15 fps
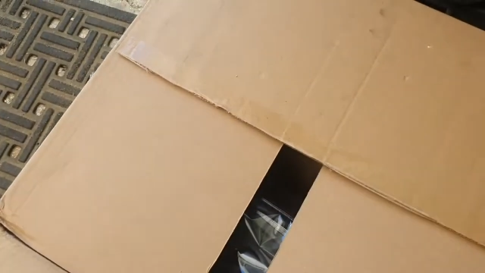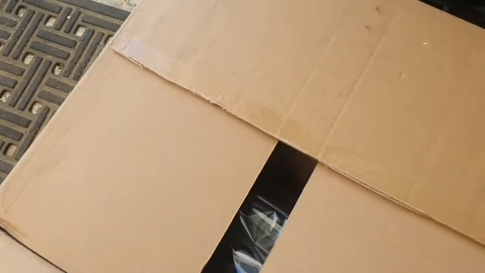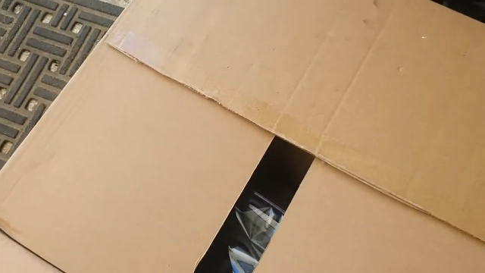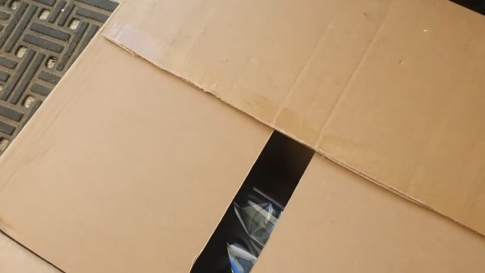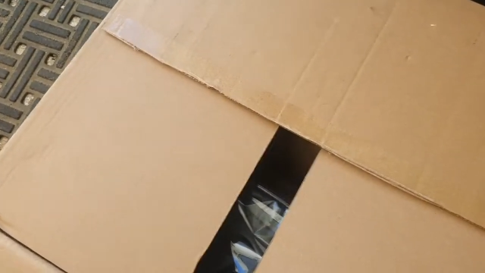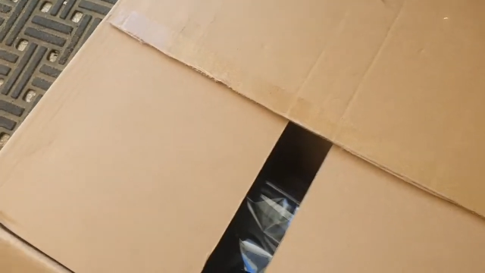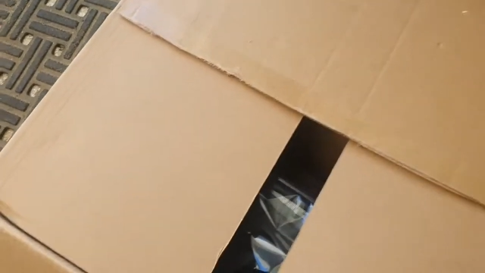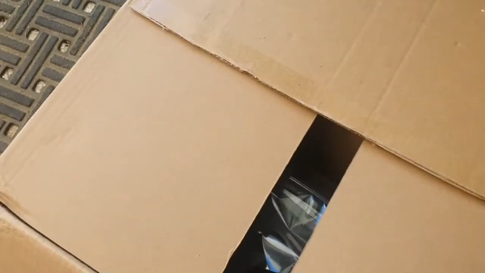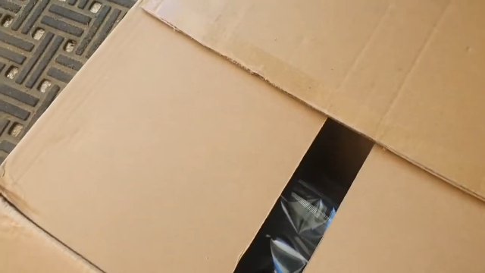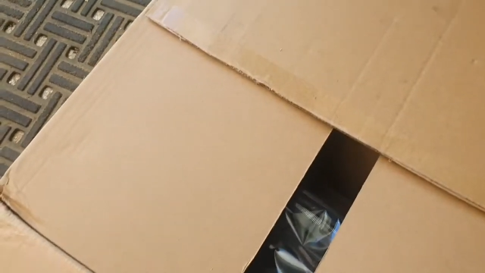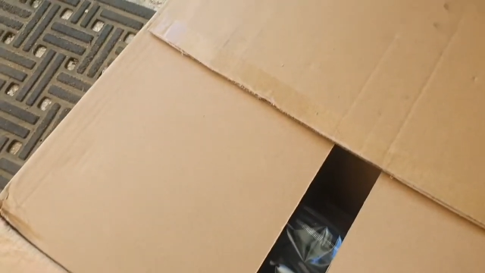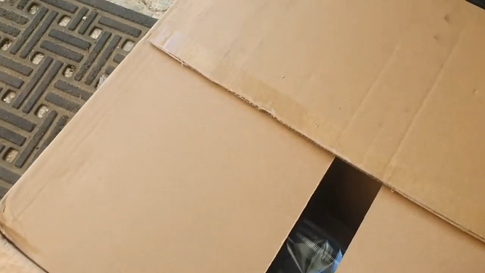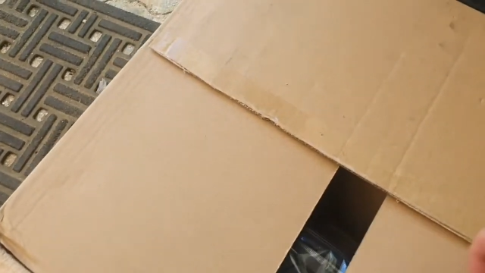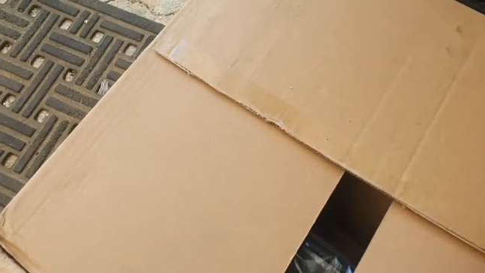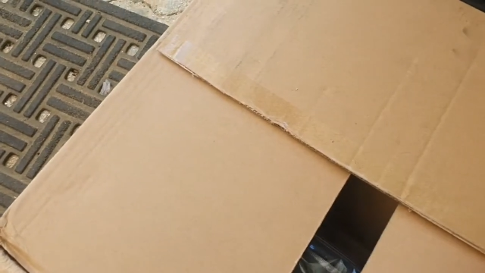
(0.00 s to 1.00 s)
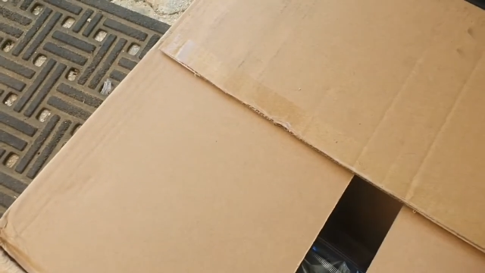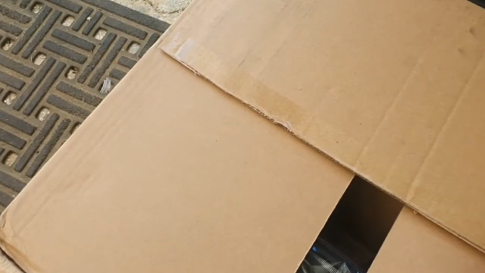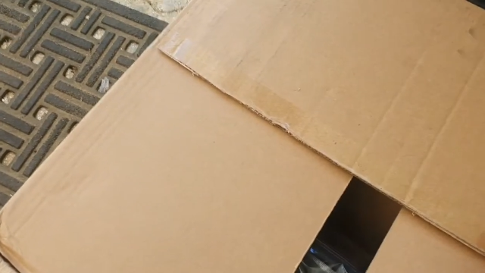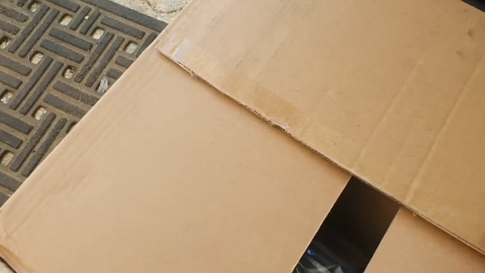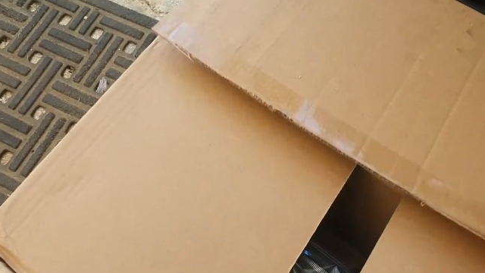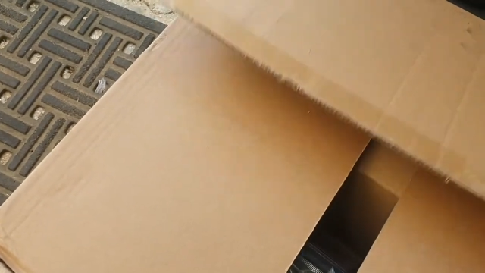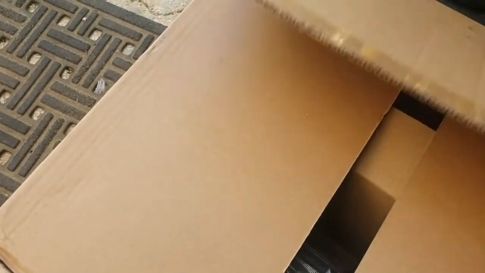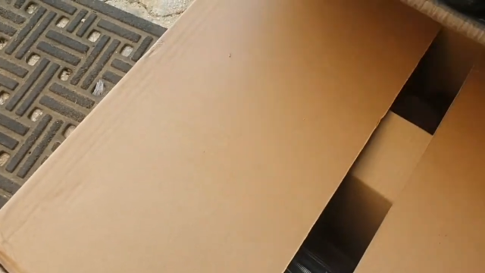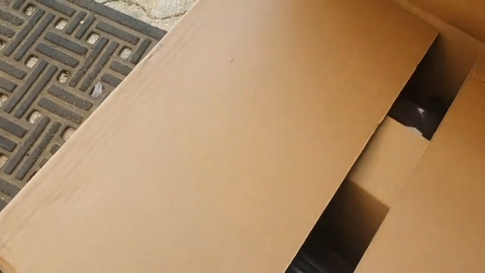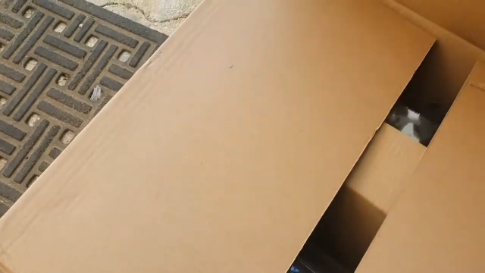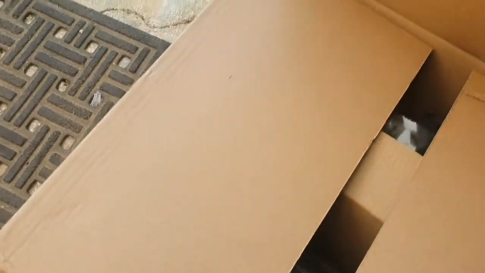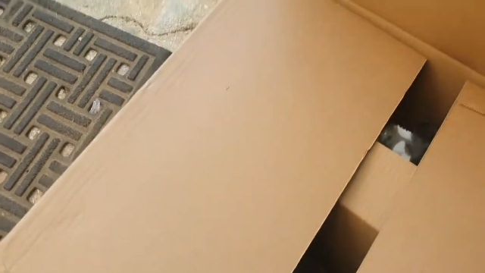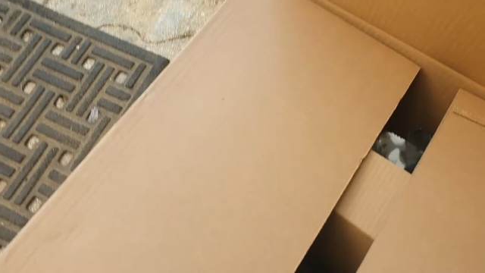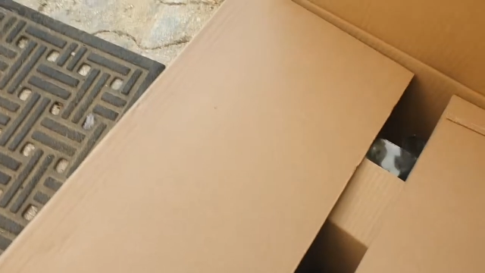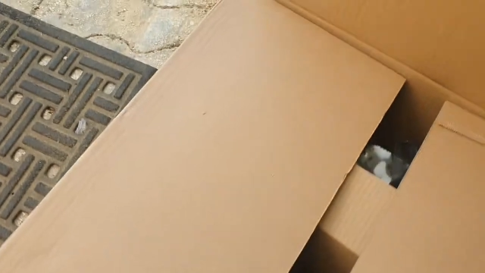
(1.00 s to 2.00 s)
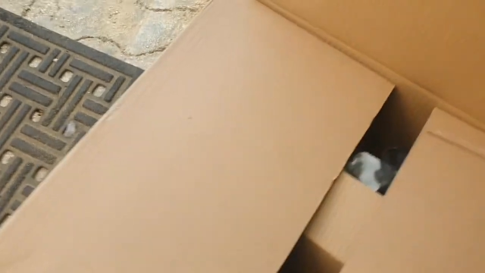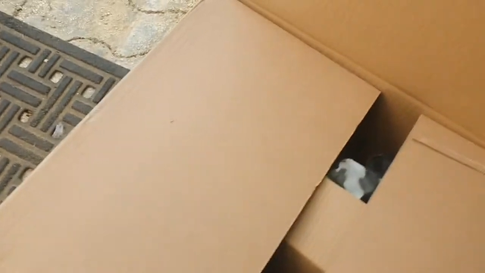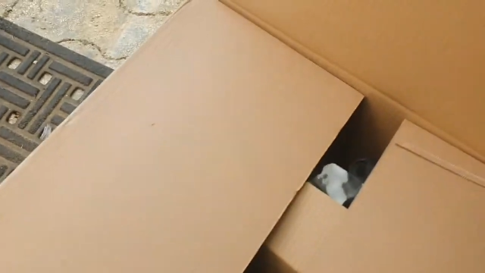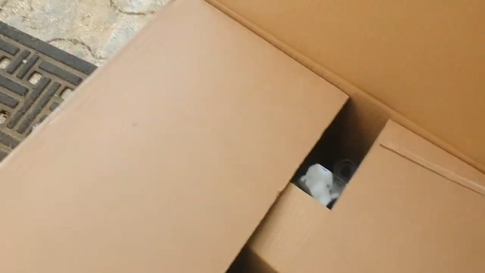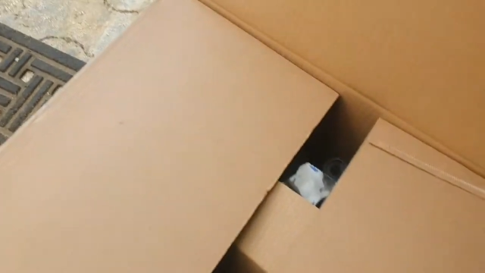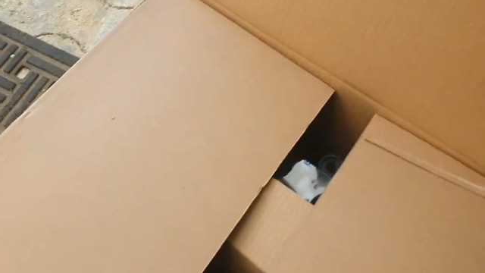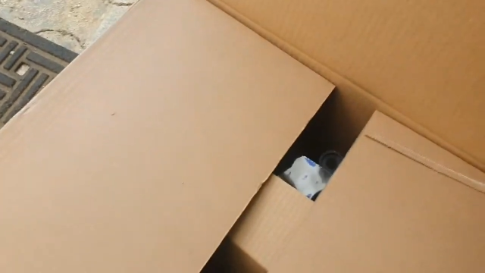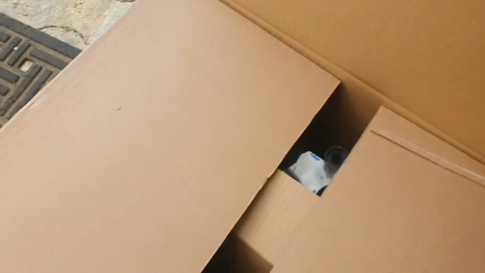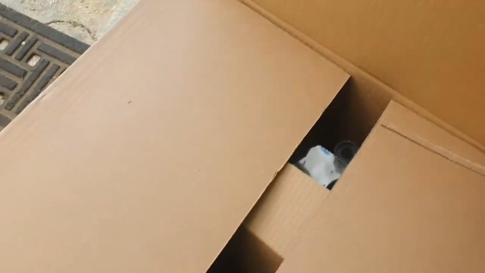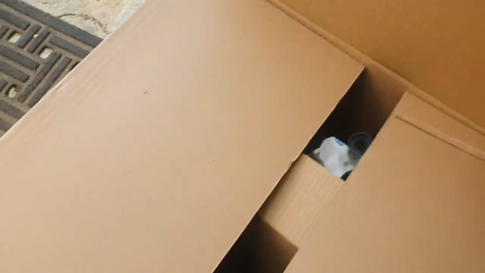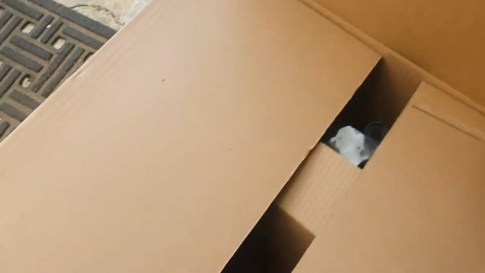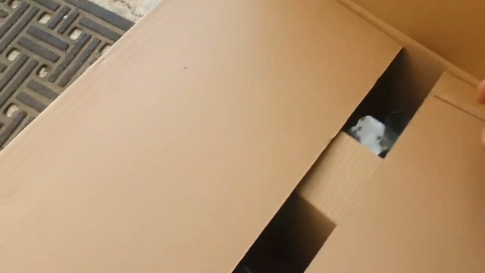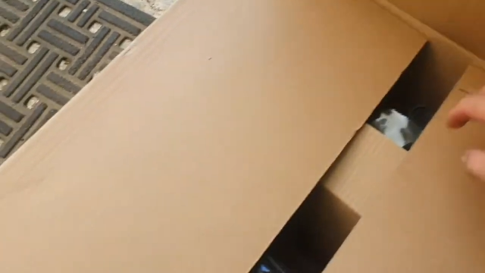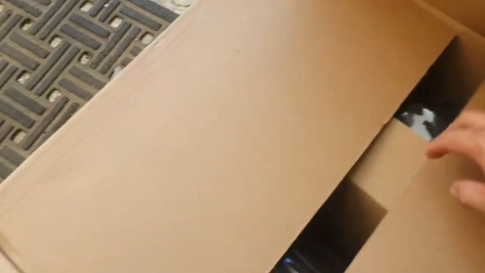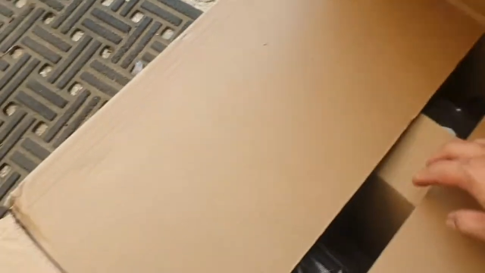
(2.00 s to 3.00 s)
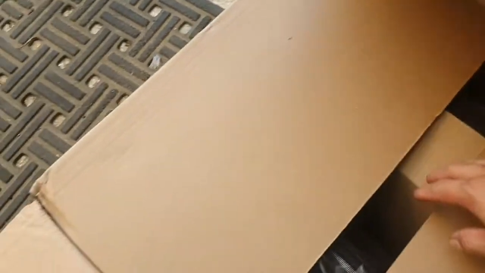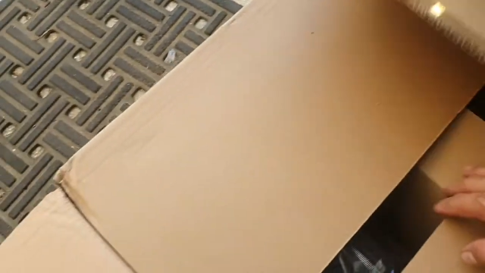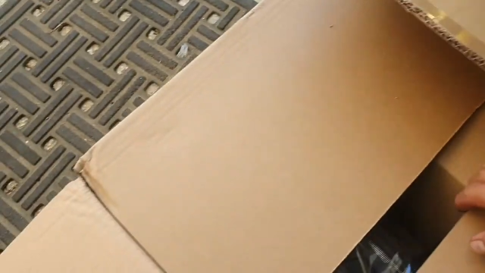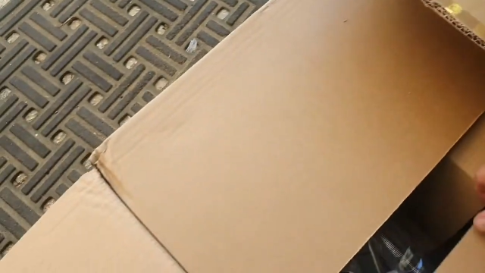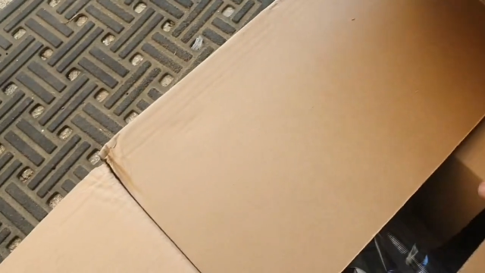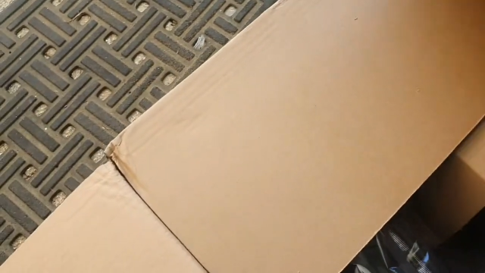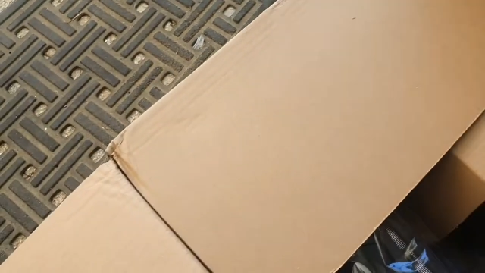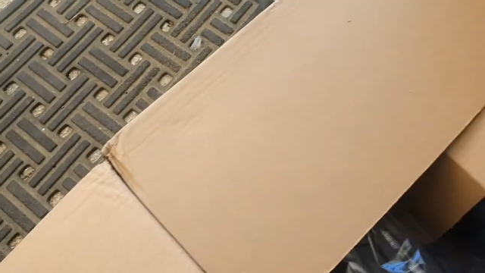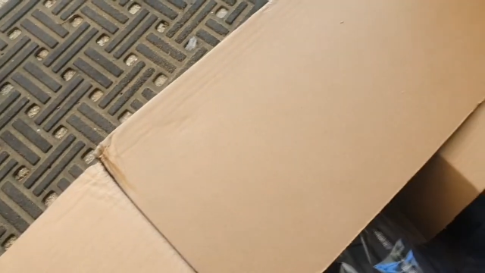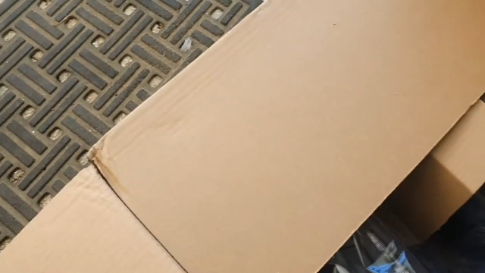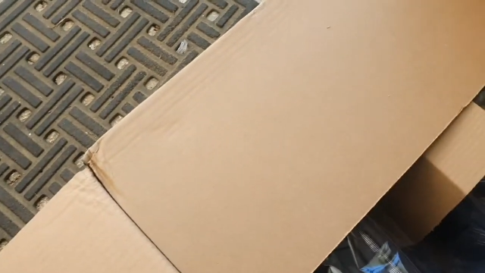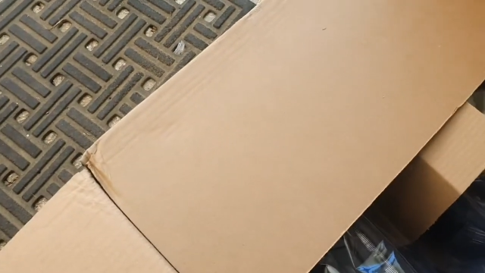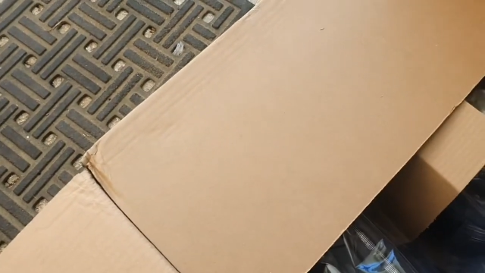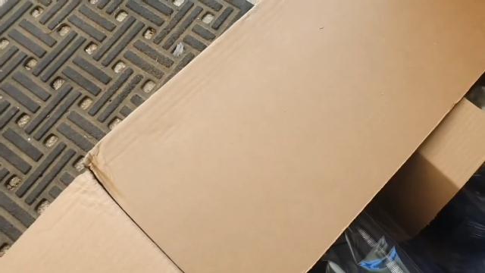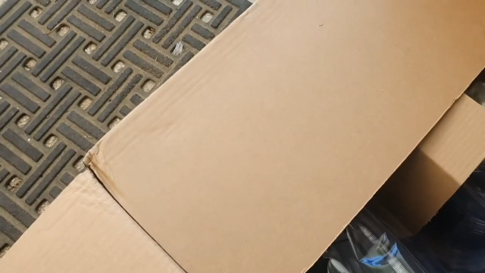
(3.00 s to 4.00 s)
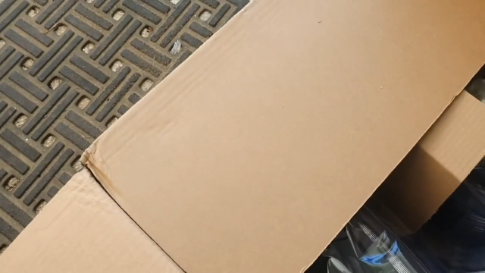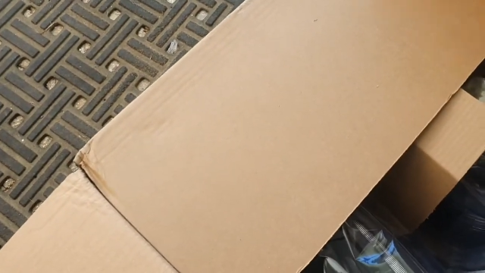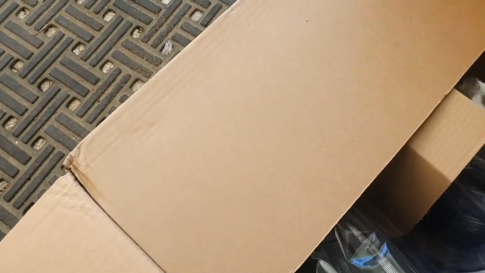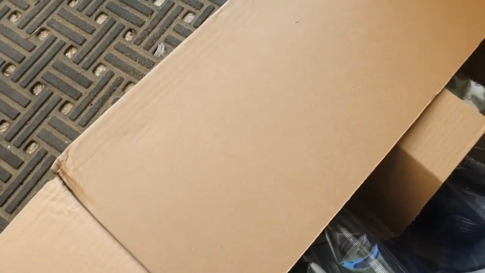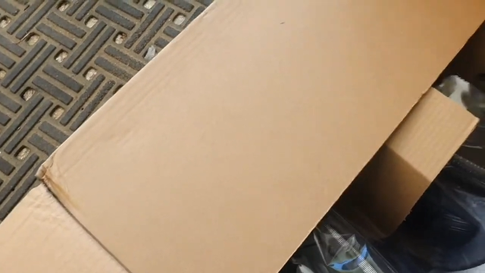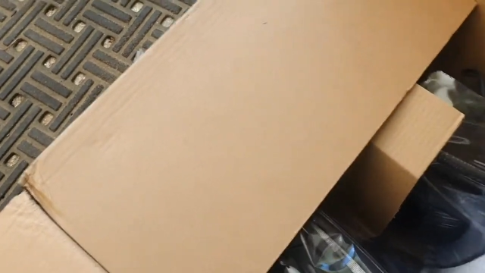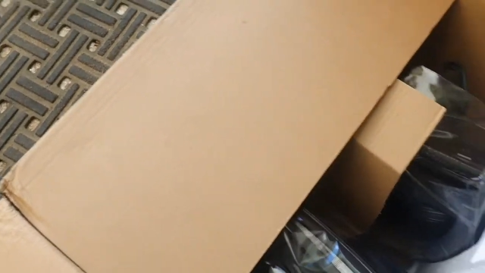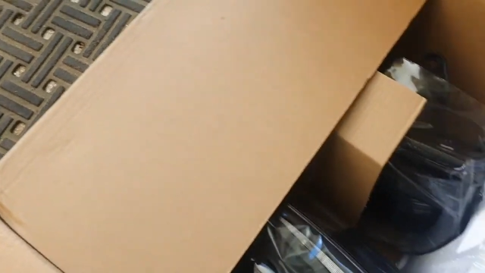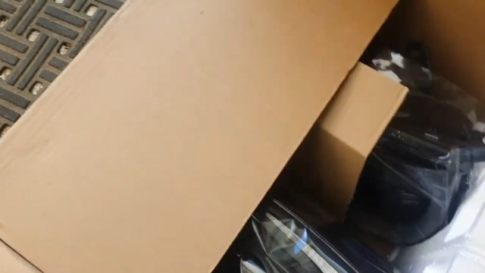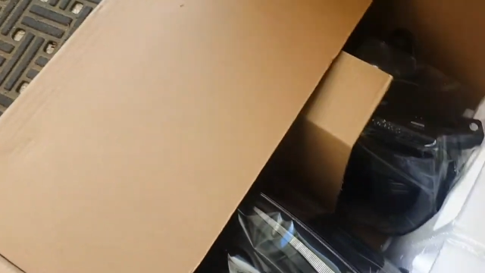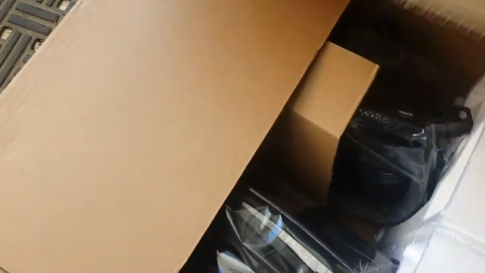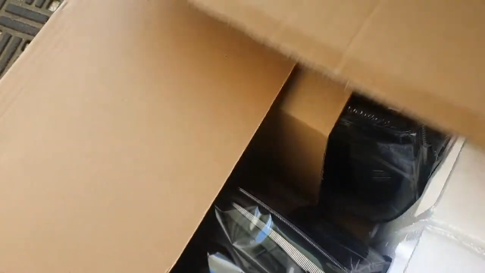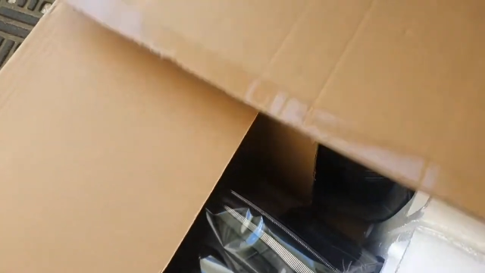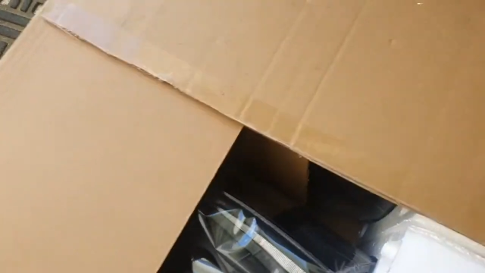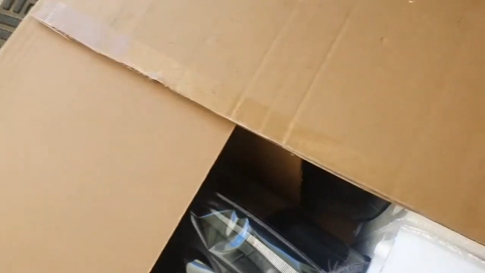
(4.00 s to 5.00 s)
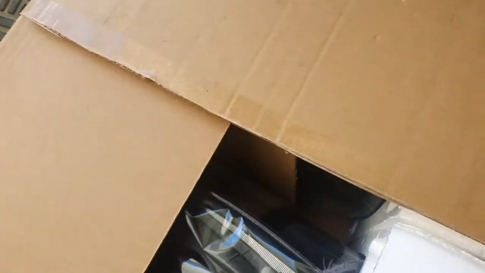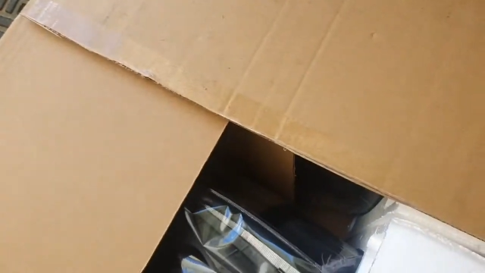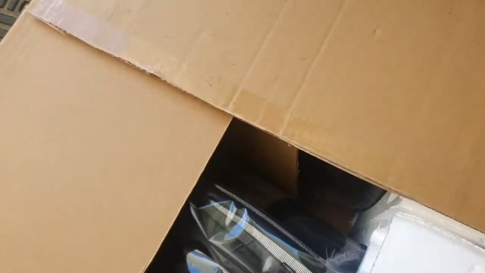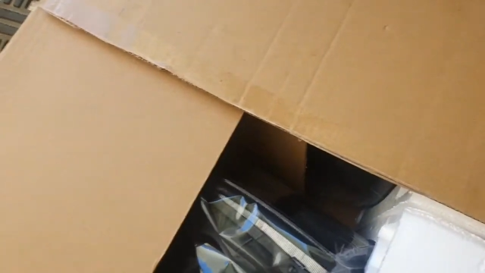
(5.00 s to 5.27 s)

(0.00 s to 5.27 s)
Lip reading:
[unreadable: no face in view]